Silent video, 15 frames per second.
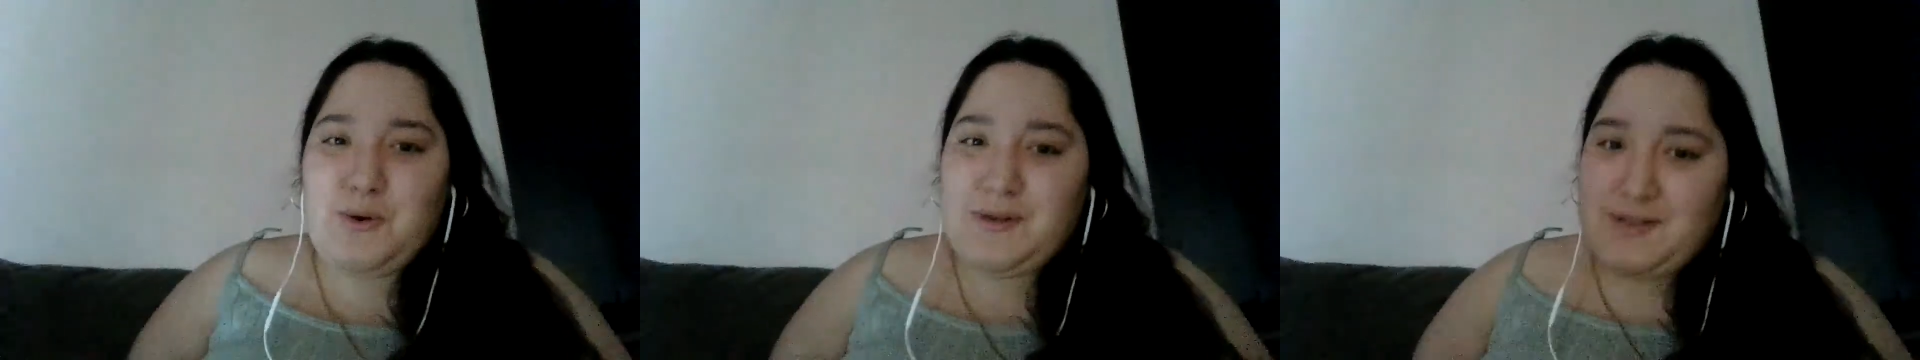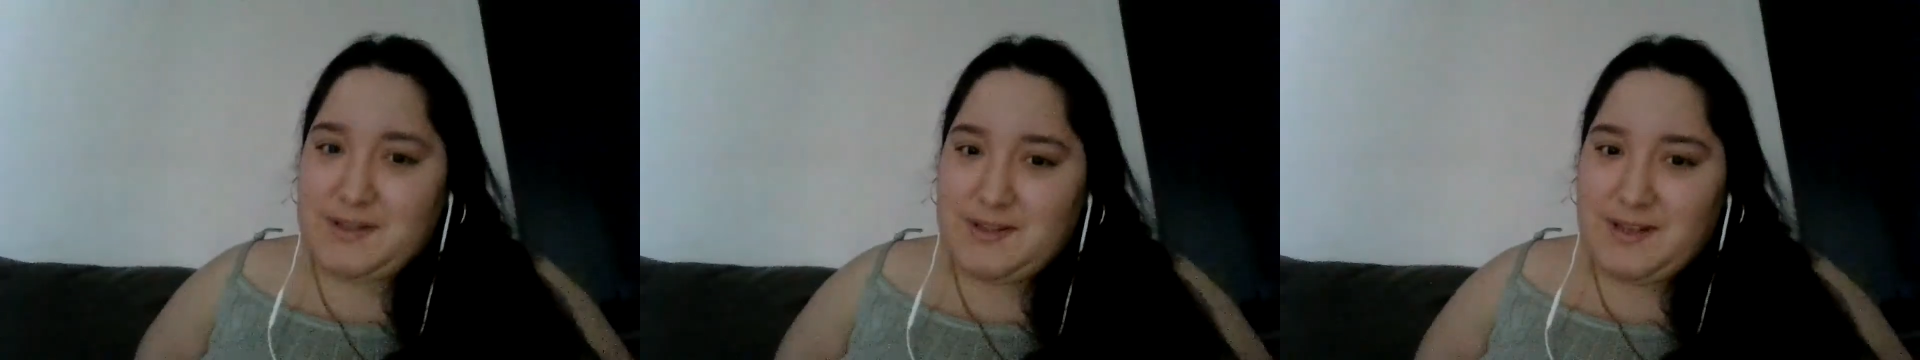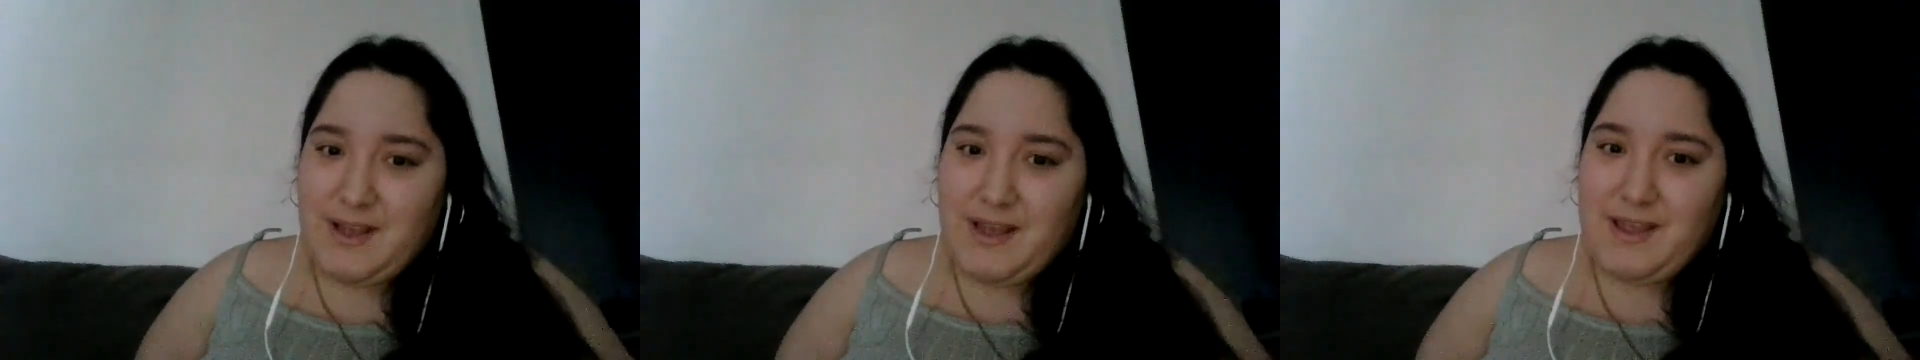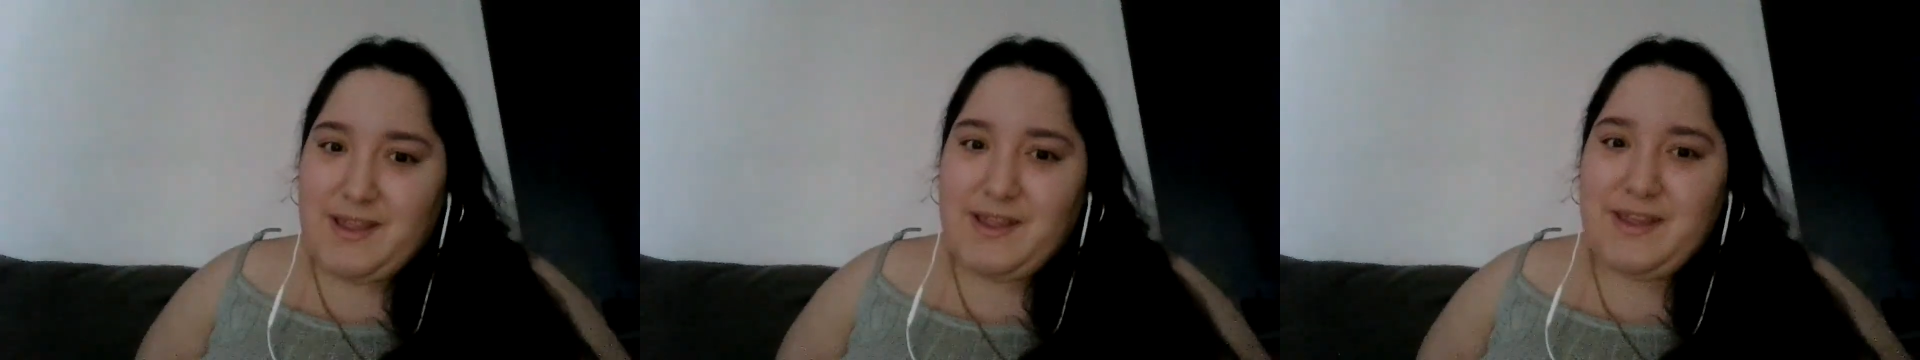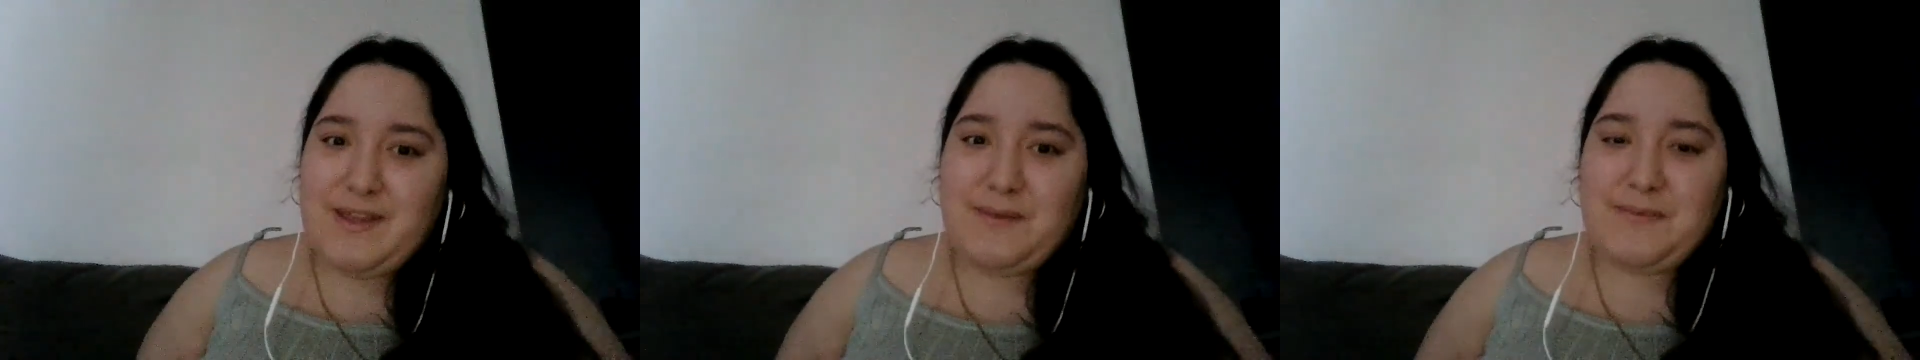what's inside
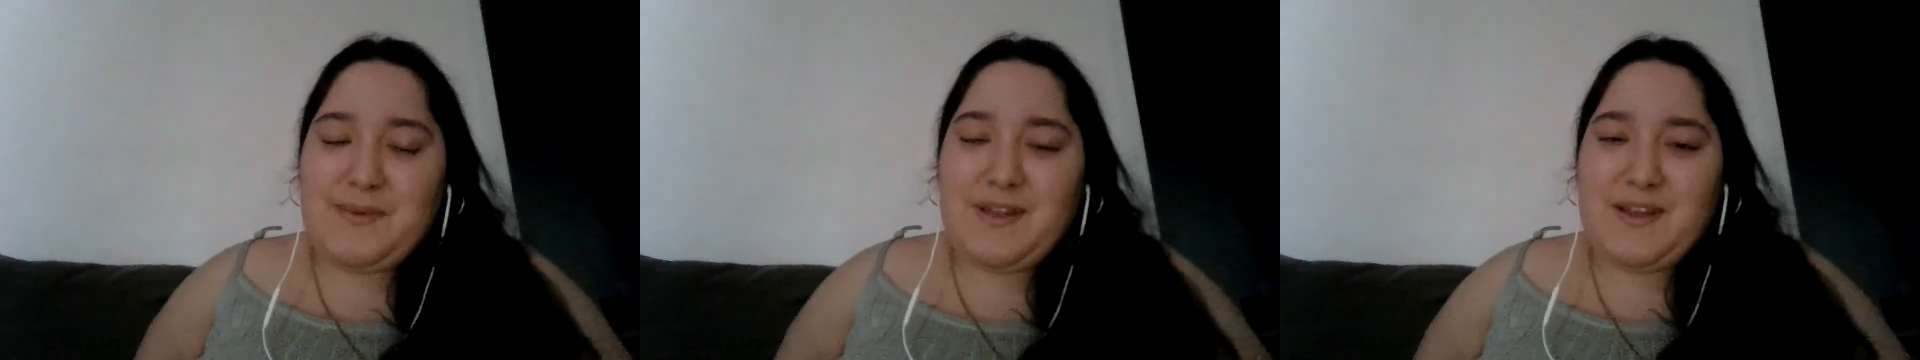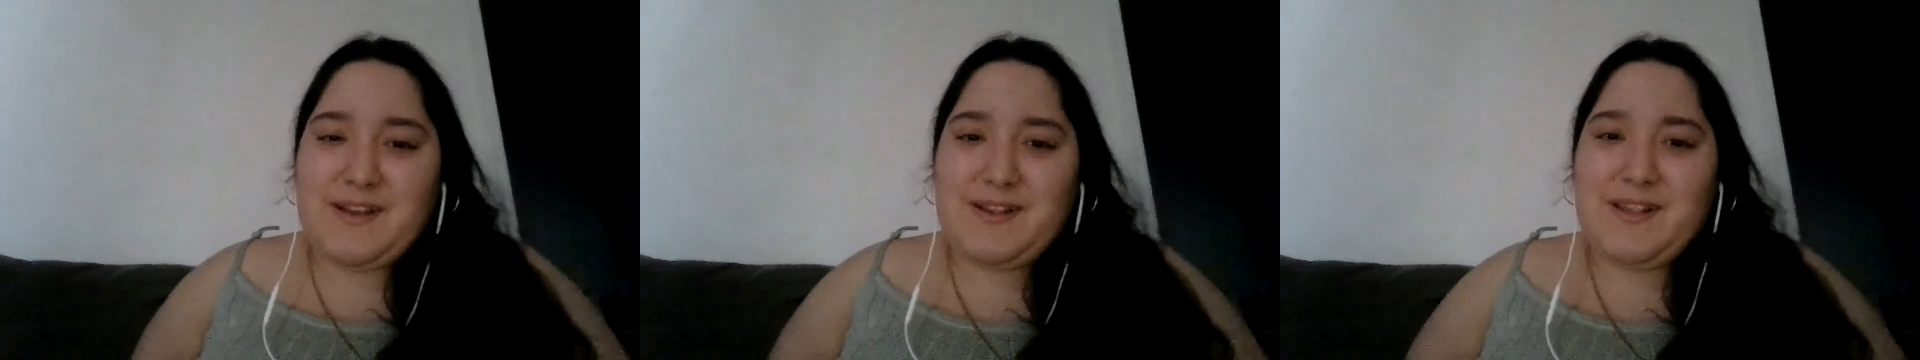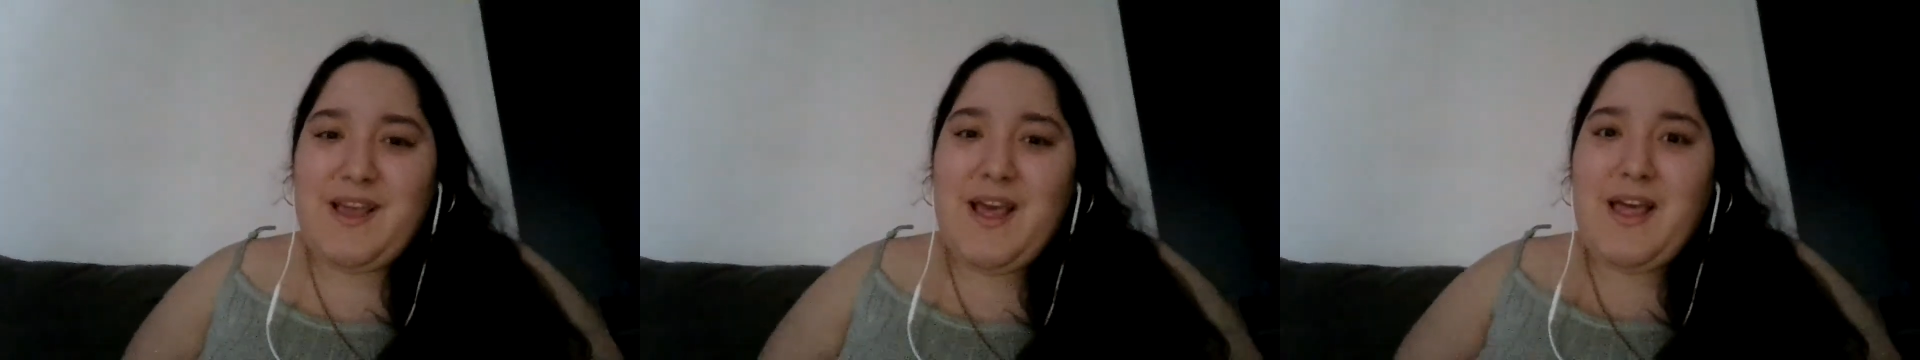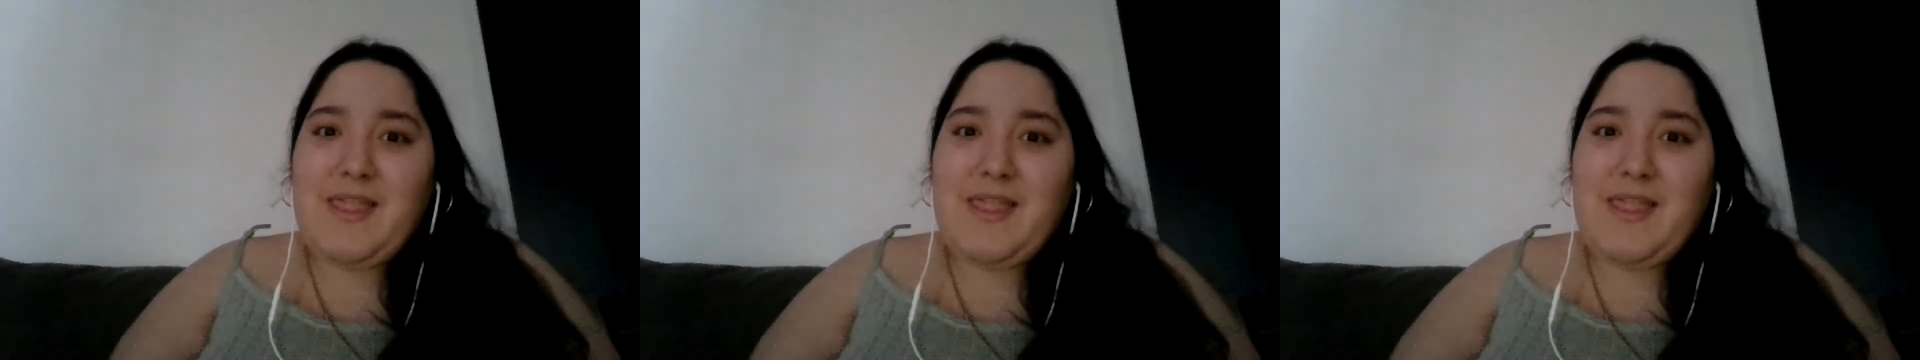it because